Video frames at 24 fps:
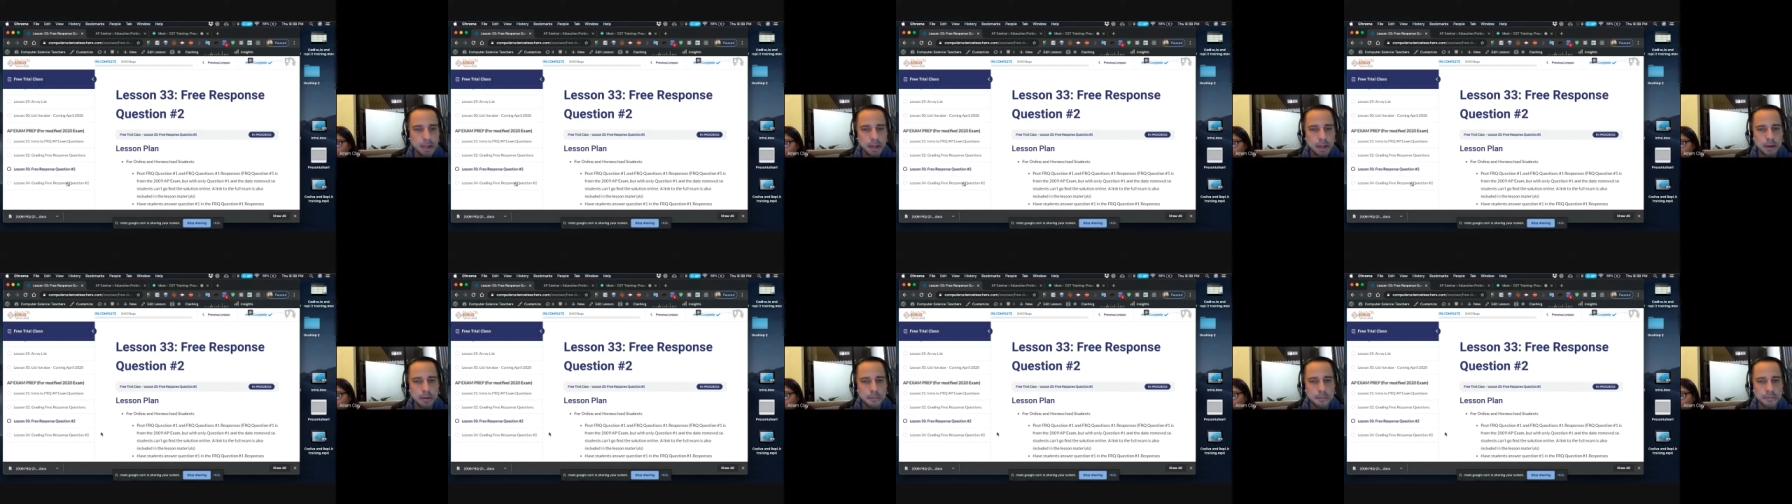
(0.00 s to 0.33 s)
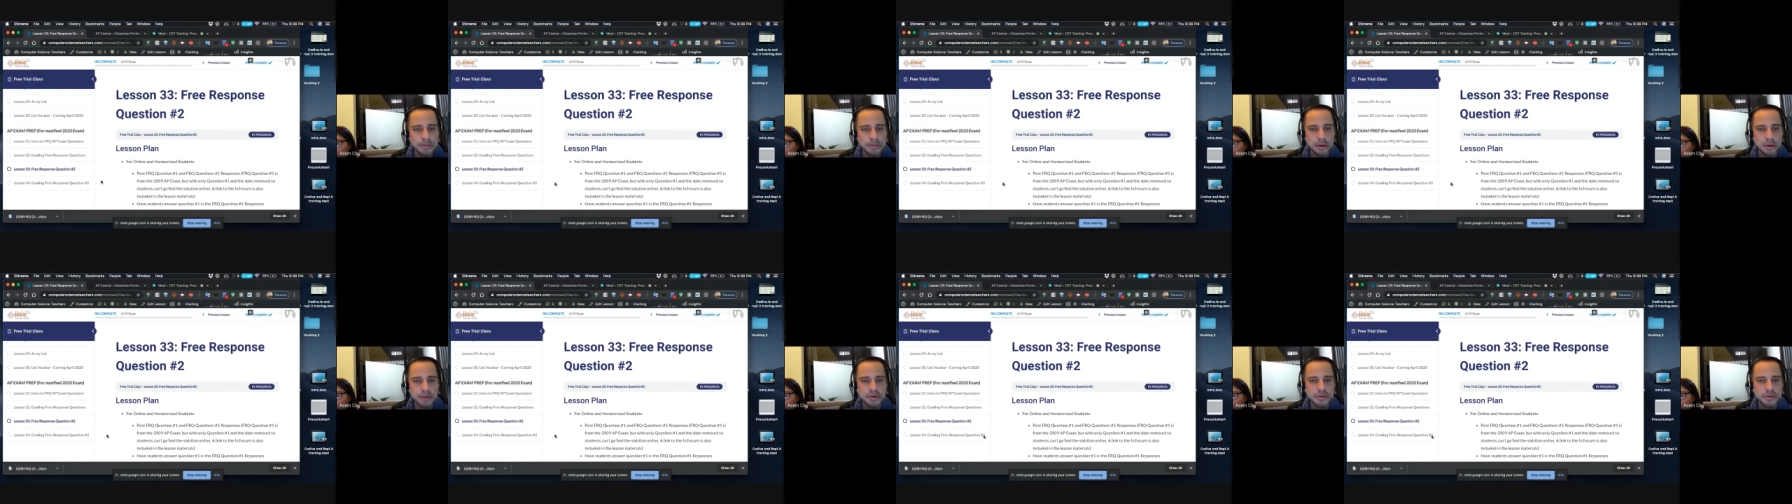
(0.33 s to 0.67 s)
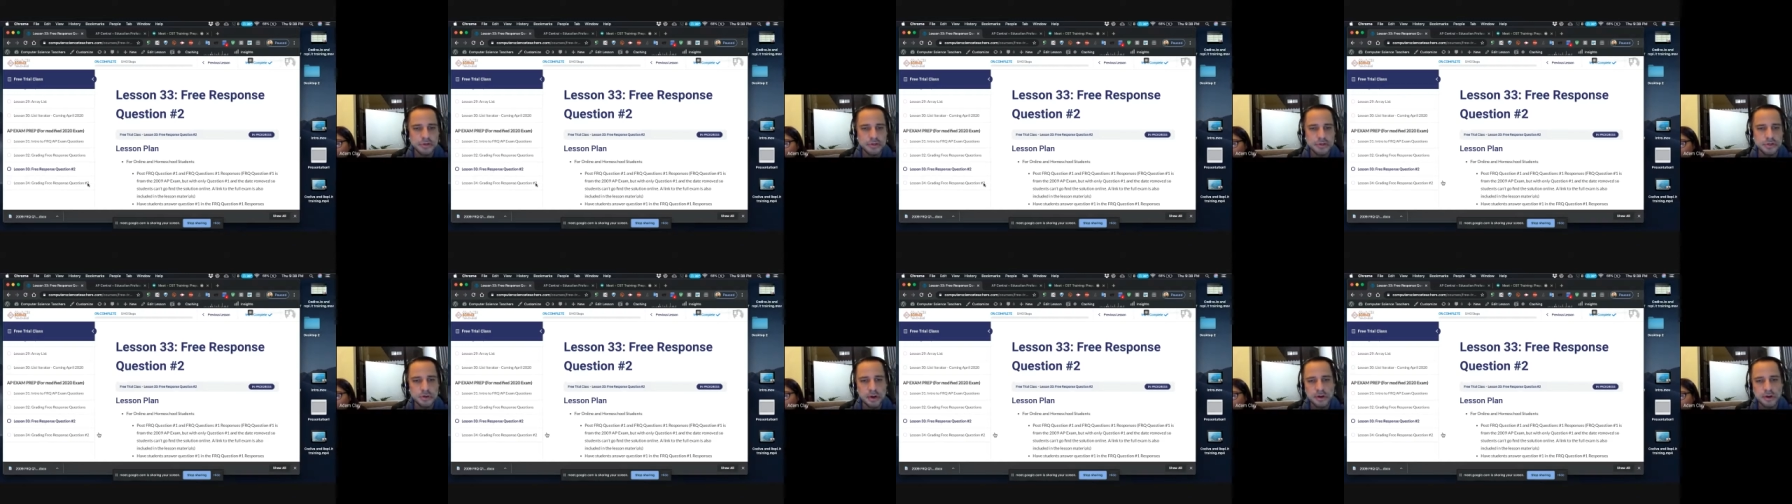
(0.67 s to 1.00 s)
So I do
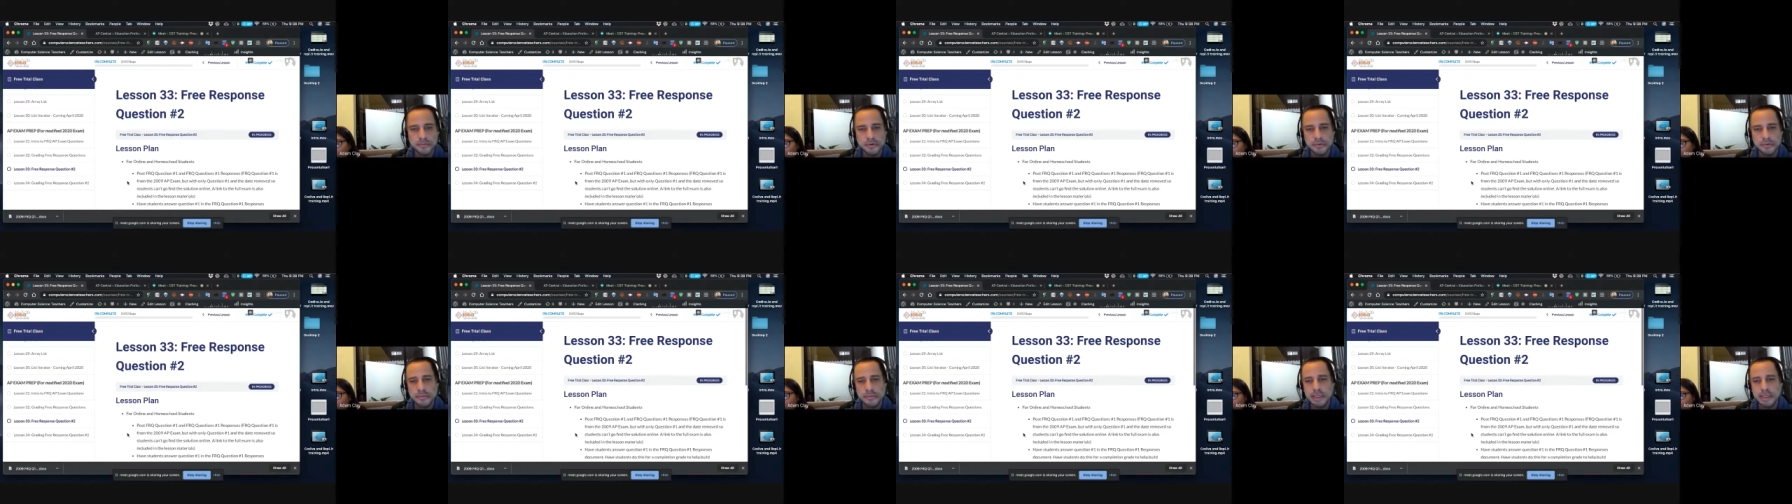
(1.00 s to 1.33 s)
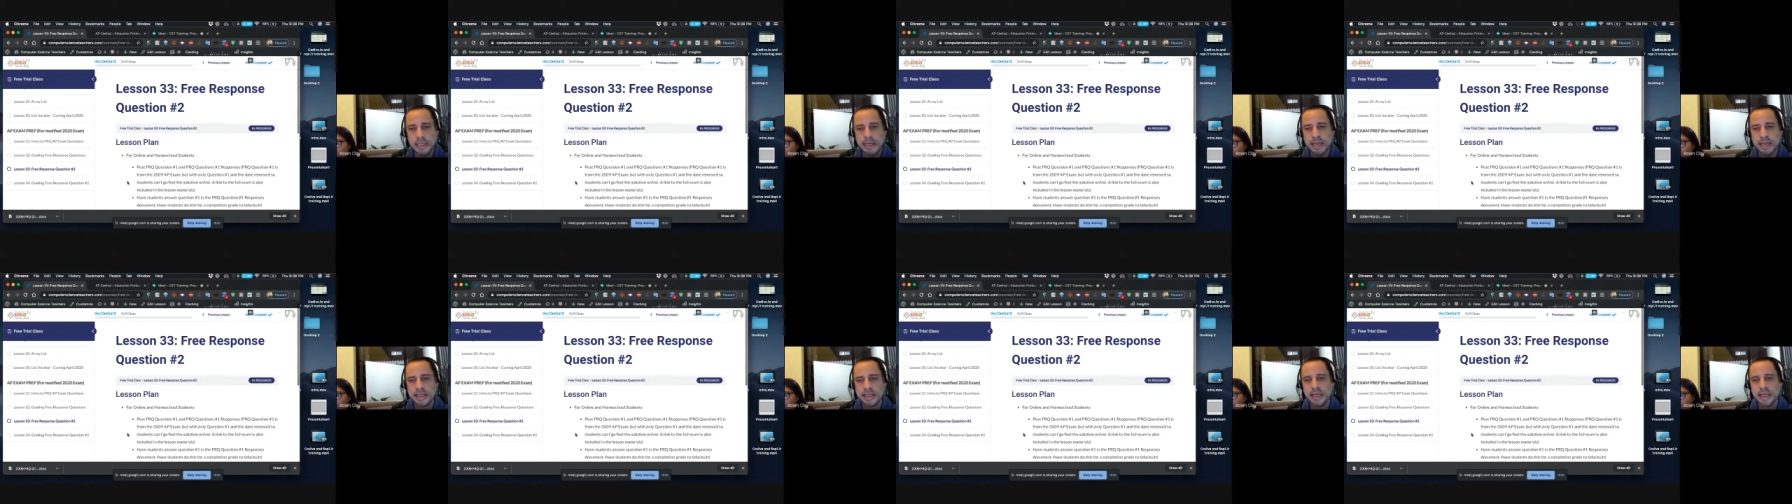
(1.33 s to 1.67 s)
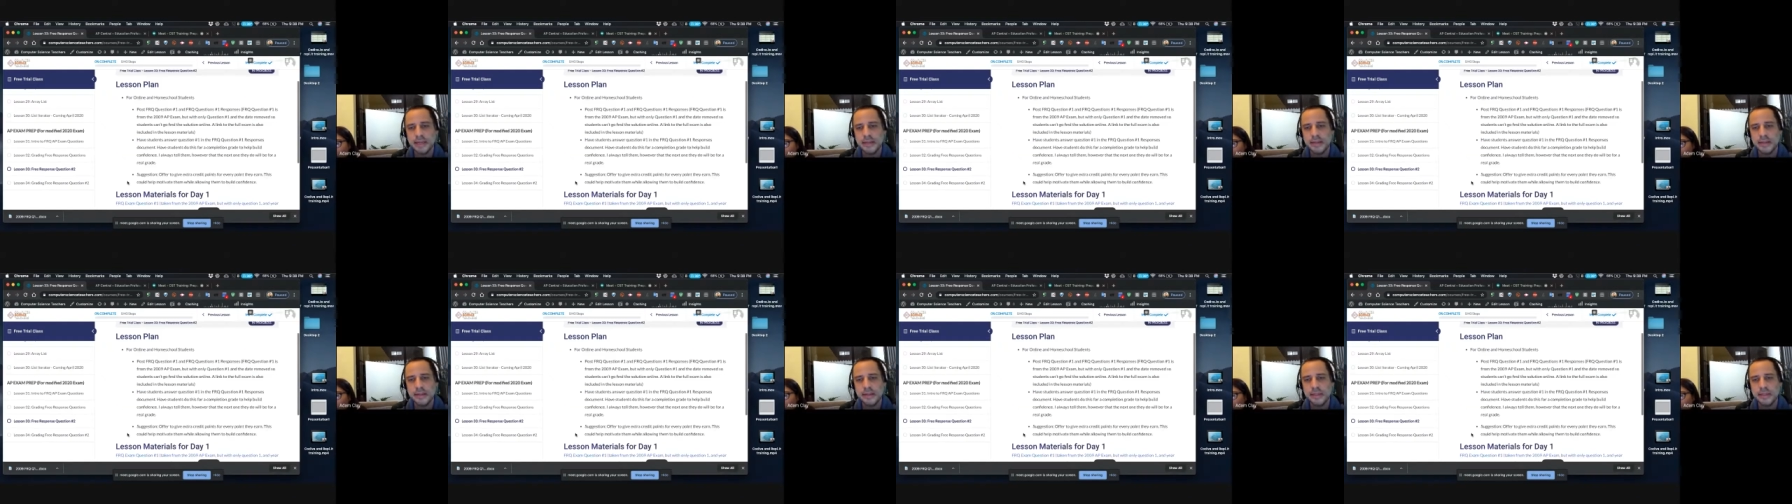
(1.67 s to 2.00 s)
2 of them, and I kind
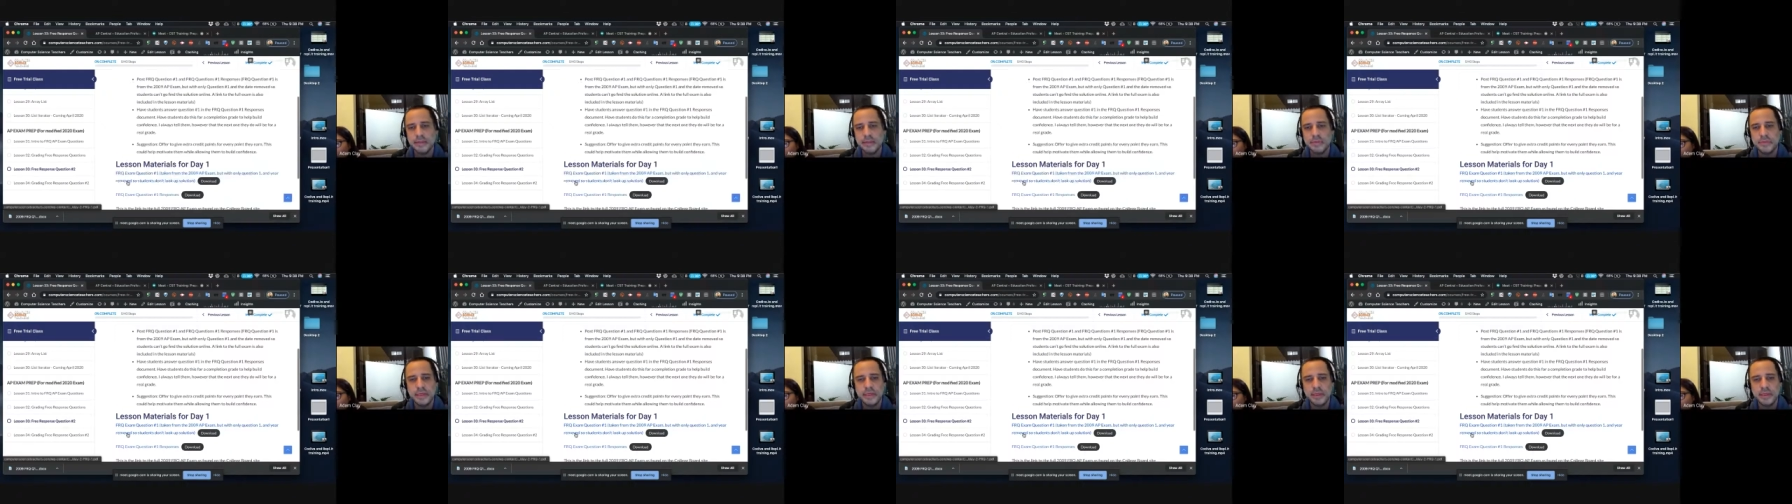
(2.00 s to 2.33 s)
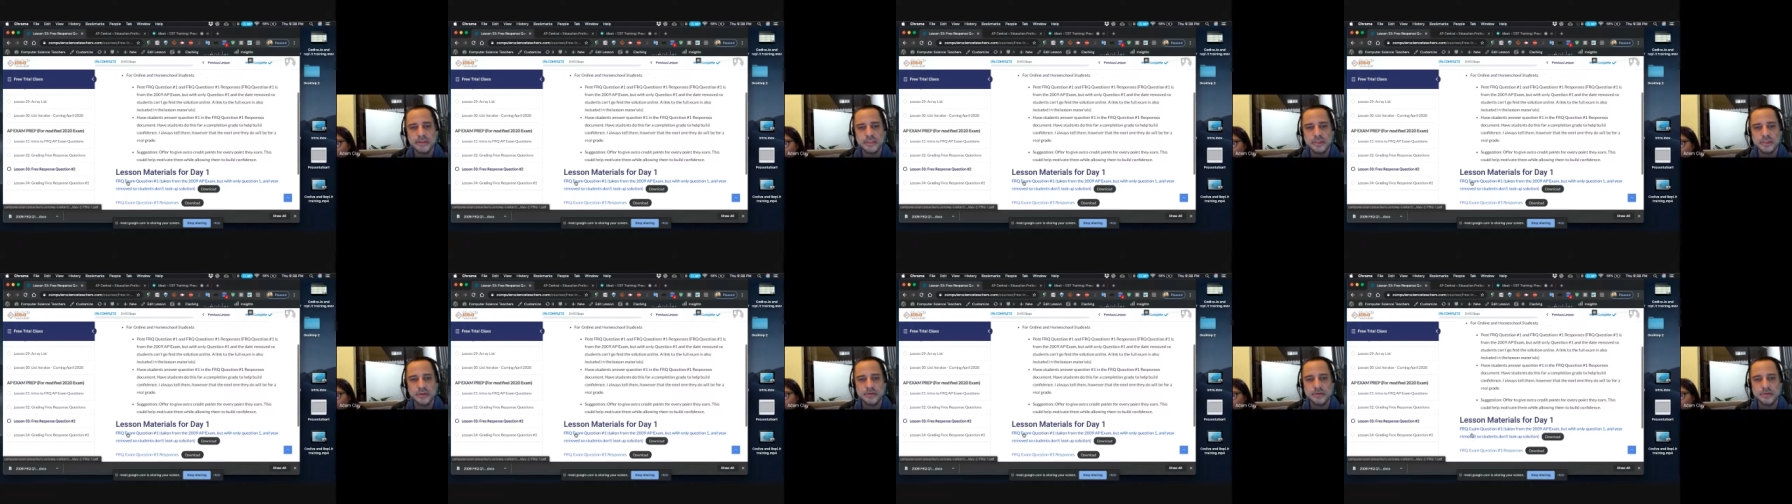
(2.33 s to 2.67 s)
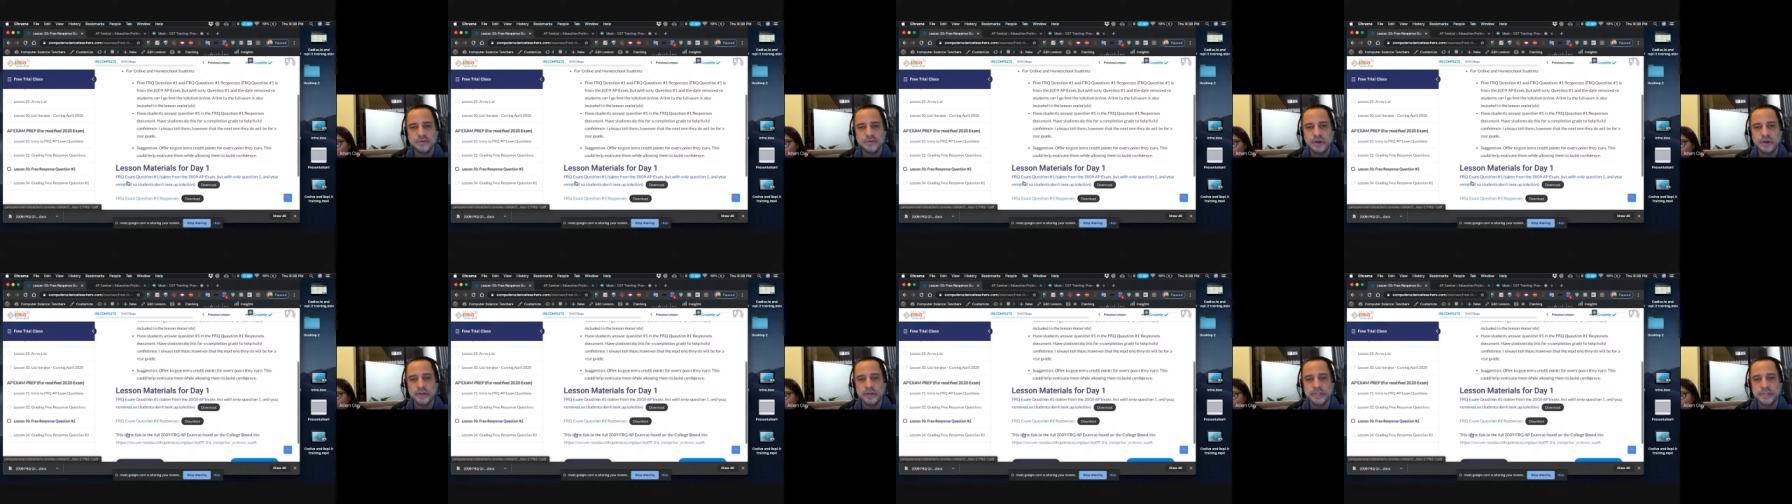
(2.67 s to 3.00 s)
of did the same thing here. So
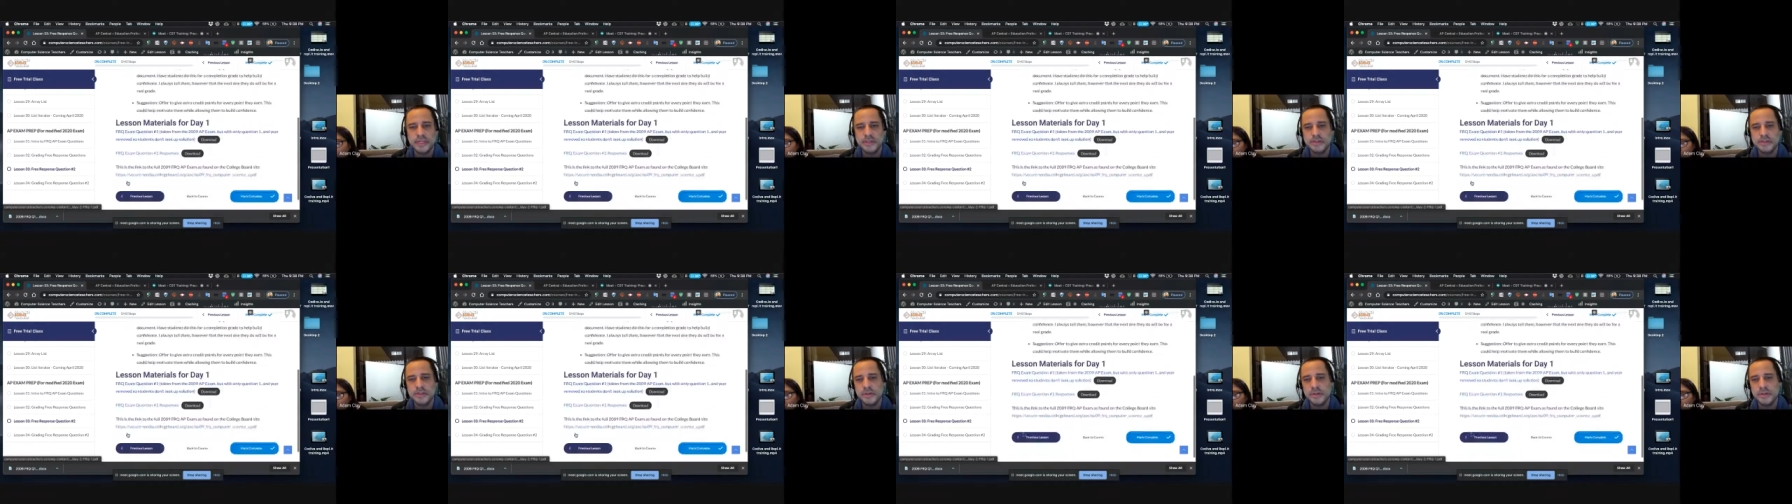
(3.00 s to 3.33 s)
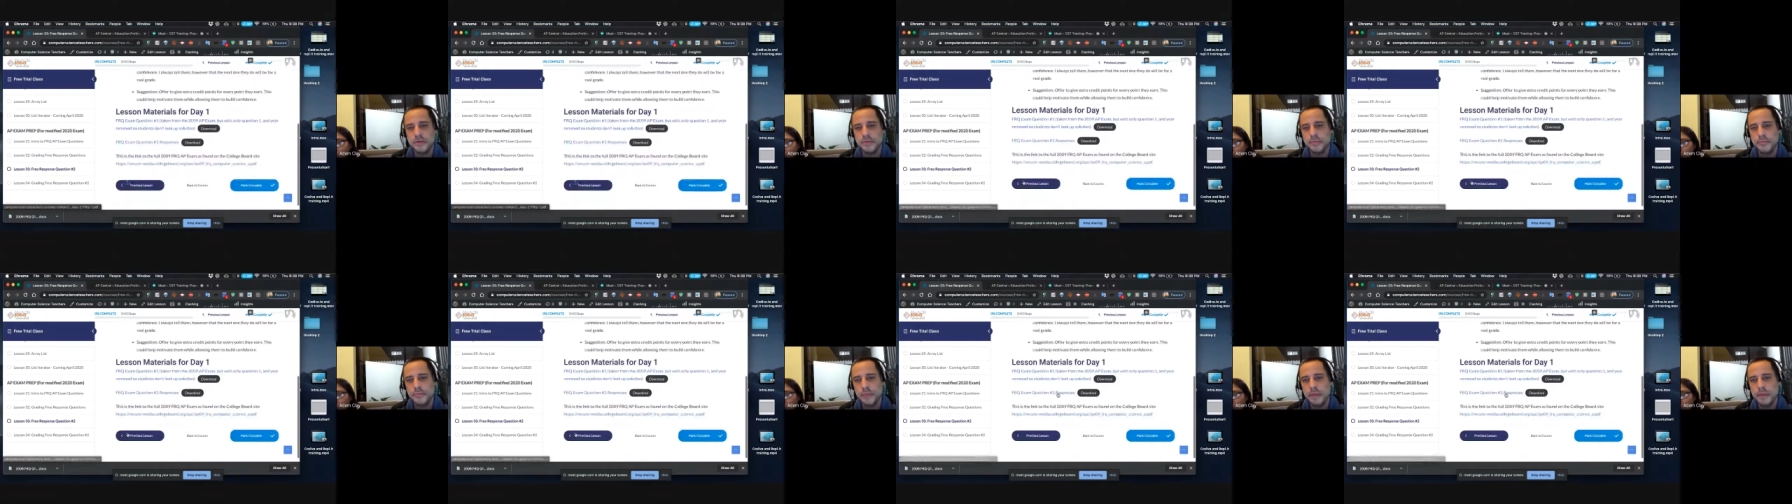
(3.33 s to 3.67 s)
on day 2,